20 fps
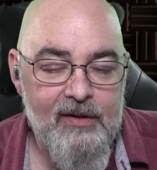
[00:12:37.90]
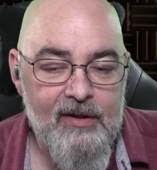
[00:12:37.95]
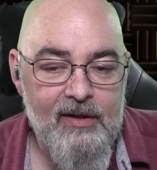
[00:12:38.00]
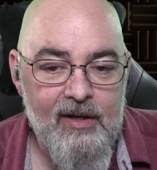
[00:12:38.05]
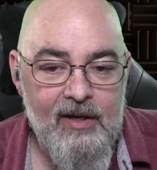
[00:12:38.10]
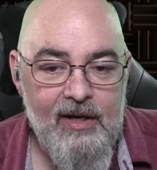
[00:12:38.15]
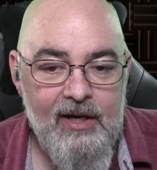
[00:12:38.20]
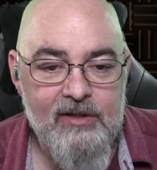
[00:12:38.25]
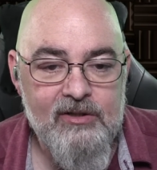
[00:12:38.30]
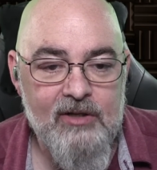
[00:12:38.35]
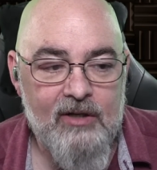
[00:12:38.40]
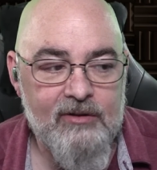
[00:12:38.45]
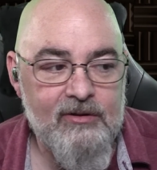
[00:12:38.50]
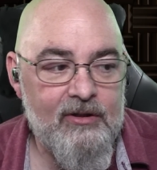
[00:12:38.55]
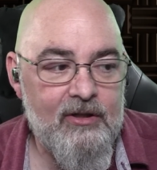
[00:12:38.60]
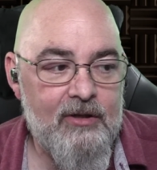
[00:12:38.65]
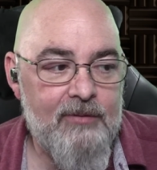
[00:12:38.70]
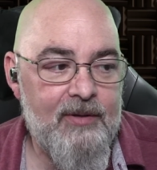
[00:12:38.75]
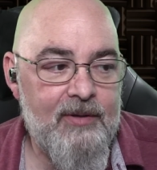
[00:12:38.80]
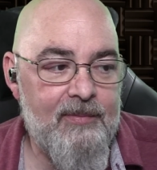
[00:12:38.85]
He talked a
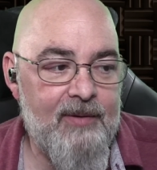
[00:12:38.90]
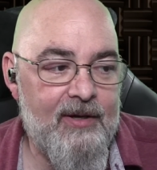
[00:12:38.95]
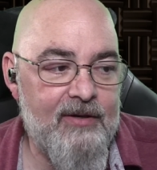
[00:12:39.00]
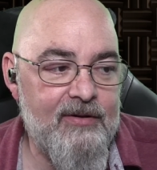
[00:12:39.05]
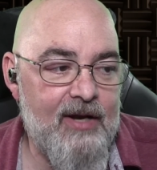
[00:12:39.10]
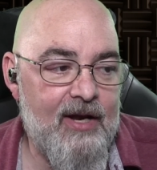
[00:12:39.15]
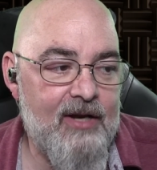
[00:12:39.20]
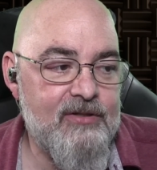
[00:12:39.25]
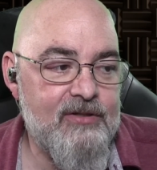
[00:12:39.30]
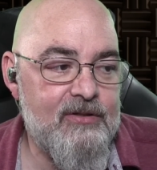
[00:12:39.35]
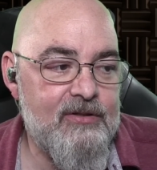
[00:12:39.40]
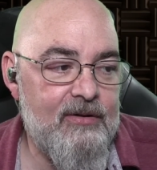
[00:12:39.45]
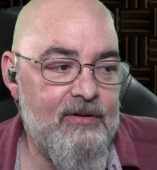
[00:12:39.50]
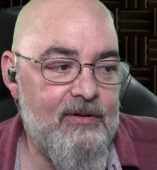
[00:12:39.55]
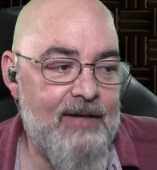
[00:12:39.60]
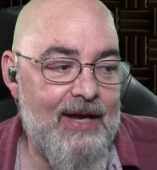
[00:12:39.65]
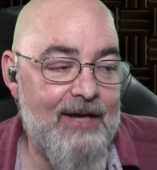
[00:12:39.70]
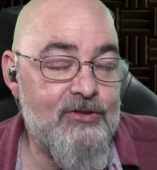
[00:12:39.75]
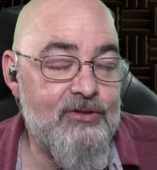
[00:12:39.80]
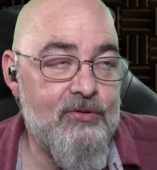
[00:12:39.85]
little bit about
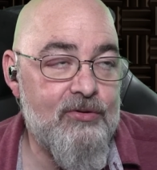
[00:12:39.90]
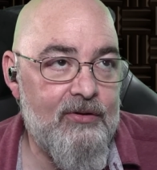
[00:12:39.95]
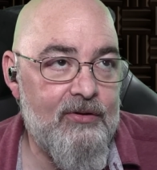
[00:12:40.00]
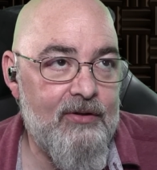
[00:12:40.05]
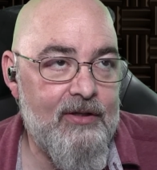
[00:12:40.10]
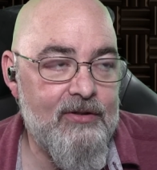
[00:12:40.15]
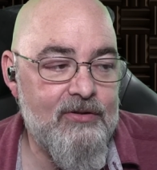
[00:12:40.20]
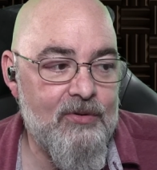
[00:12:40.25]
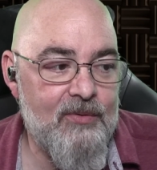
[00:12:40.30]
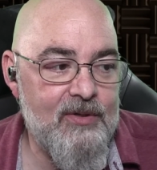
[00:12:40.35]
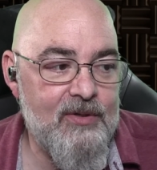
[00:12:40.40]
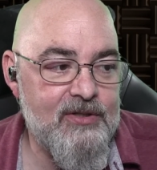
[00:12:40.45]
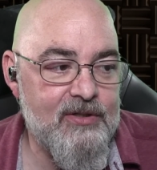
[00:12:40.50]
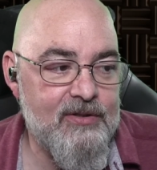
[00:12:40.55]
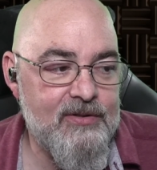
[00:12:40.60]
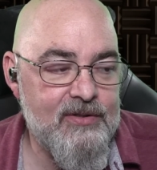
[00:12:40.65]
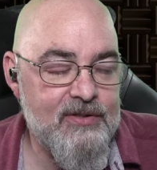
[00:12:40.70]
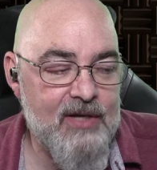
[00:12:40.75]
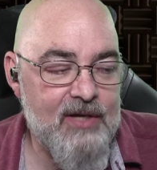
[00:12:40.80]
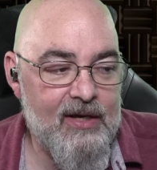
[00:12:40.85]
natural
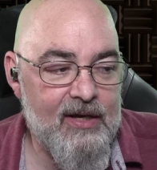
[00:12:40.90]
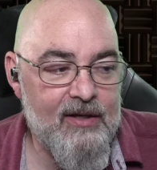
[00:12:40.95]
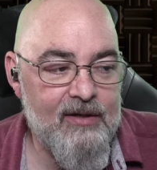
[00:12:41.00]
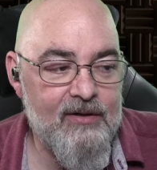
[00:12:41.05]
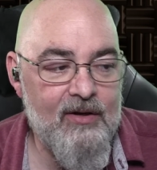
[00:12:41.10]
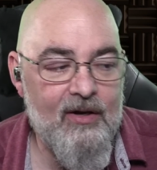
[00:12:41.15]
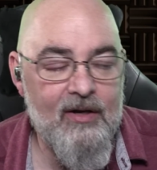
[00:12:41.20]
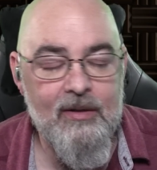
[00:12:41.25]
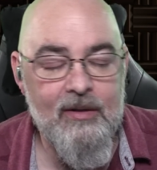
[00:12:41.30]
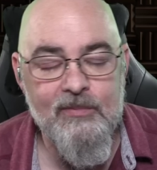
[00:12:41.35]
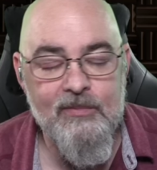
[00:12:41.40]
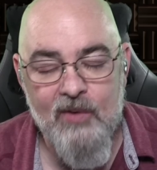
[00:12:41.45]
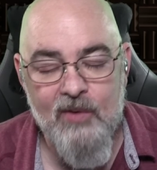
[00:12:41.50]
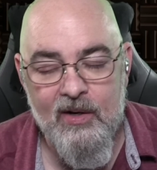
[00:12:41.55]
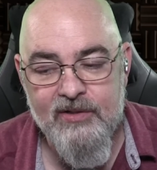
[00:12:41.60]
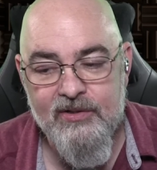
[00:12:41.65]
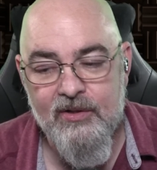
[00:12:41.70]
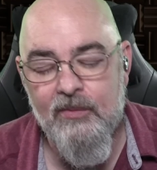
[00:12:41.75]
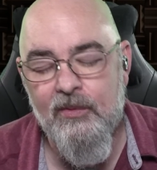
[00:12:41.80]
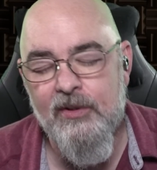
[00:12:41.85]
intuitions and Occam's
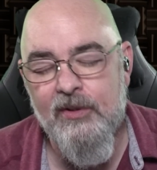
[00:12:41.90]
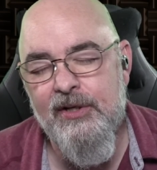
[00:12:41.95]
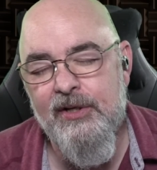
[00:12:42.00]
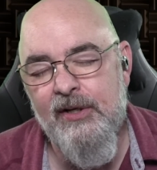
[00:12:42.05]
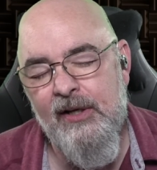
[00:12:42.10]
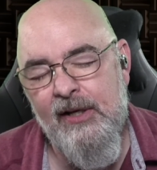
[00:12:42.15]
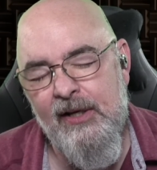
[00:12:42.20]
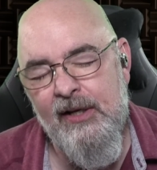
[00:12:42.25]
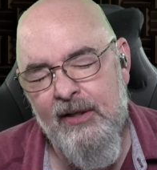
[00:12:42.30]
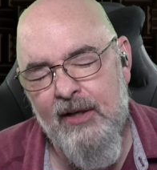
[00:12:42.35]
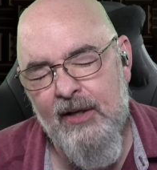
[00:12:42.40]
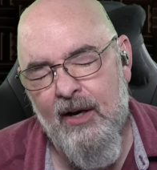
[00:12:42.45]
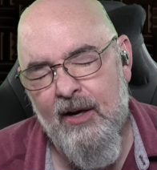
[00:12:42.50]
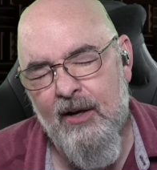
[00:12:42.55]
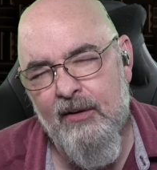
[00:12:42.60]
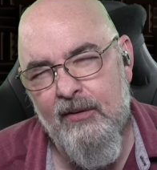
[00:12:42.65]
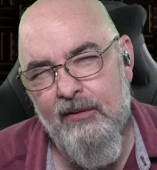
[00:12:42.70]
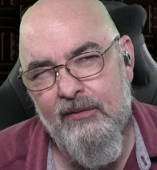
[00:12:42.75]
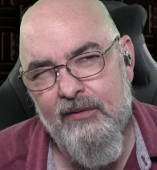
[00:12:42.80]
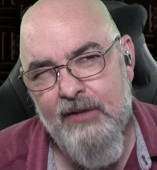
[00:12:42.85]
razor, which he got
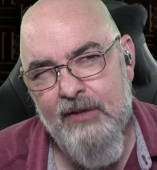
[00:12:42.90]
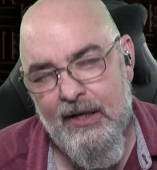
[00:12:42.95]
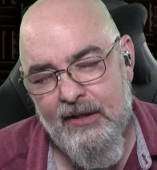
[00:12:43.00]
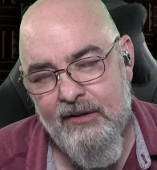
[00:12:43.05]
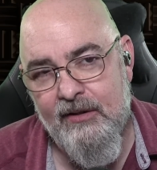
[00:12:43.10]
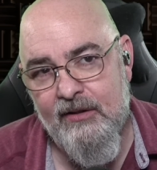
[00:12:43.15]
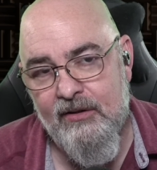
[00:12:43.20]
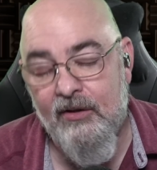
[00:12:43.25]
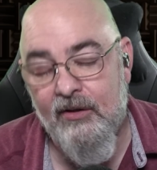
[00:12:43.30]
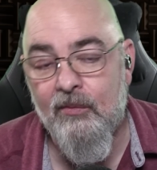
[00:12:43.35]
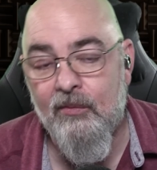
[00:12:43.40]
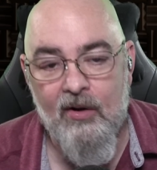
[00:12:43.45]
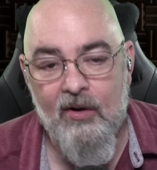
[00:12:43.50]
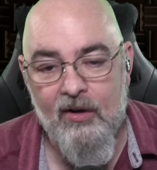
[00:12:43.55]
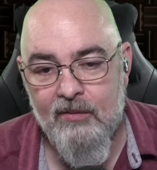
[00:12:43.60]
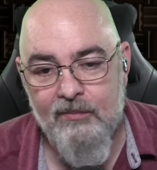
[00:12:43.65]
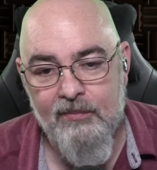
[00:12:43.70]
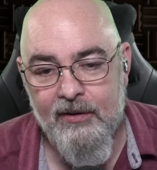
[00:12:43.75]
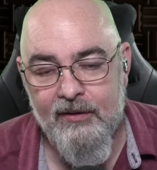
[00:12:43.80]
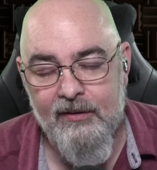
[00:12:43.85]
technically
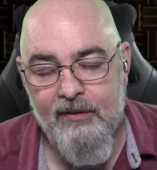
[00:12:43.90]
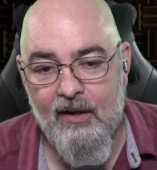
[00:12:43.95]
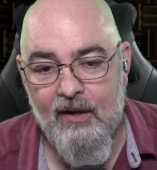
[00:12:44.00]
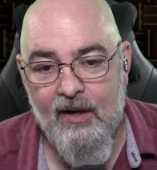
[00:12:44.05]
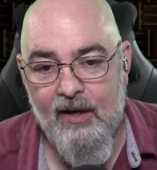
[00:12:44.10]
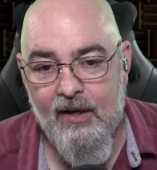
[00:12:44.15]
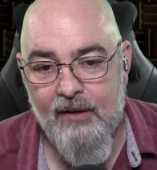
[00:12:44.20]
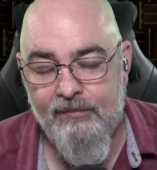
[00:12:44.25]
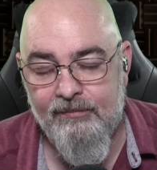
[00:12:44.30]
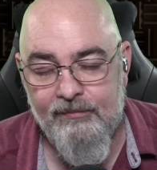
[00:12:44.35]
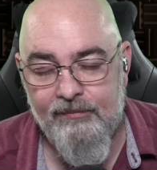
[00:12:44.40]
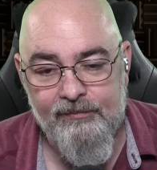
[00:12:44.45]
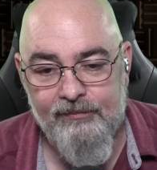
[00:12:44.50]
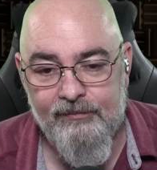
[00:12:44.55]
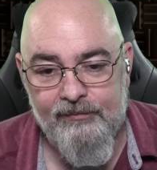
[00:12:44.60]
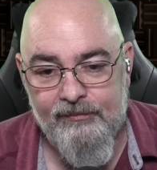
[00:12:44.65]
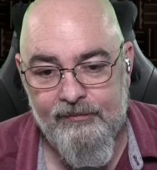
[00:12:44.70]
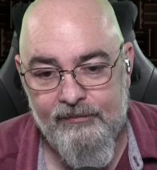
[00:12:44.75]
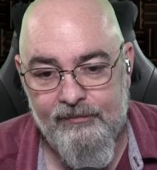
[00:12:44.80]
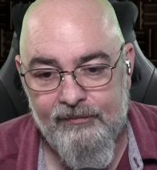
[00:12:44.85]
wrong, but
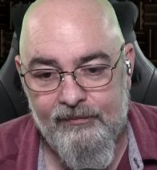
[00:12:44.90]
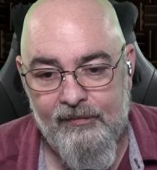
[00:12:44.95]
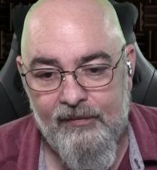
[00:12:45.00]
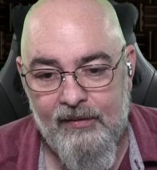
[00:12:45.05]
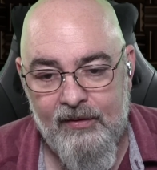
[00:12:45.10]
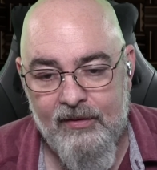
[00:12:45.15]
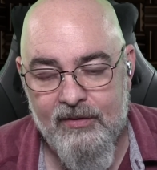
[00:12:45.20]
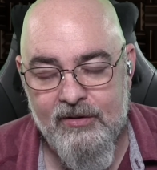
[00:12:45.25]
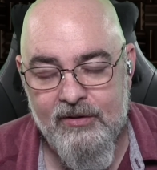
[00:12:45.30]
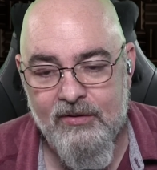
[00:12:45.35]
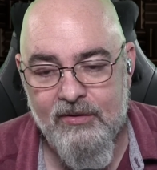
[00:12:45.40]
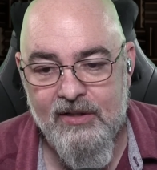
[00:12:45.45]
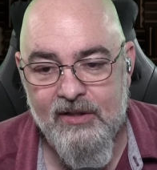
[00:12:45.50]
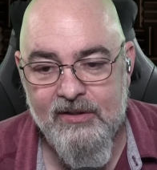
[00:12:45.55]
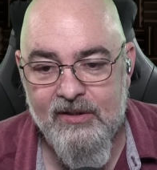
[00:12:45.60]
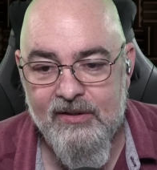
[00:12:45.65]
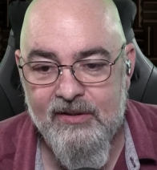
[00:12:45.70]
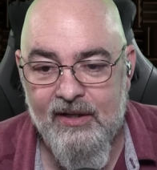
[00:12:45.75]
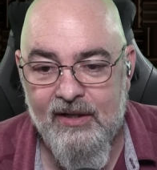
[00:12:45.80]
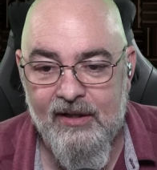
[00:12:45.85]
there's no sense
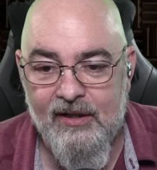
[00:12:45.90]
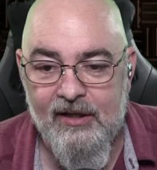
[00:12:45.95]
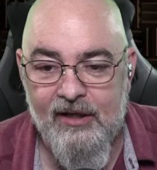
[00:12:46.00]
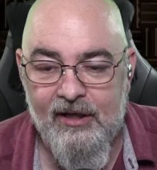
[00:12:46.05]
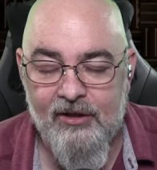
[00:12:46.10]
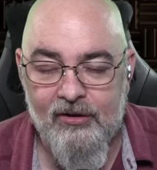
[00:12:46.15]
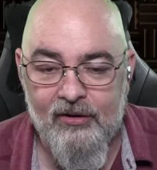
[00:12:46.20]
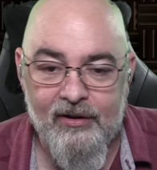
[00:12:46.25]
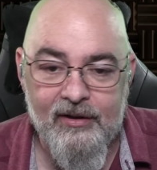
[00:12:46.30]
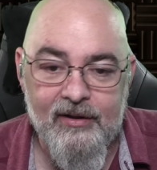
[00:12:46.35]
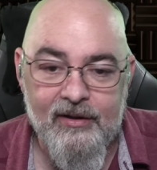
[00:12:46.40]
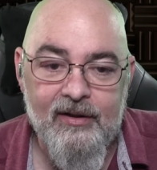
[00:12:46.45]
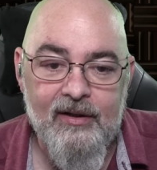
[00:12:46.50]
in digging in on it.